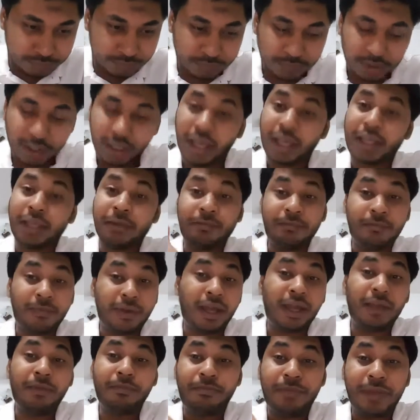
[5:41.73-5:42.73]
Yeah,
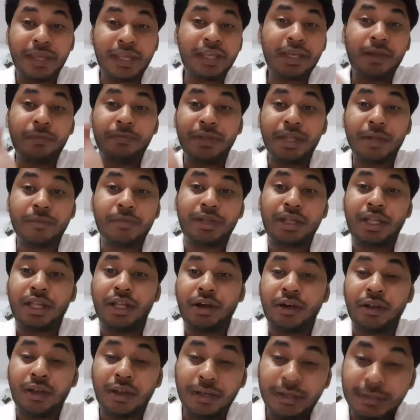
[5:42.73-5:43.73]
I'm picking up lemon a lot.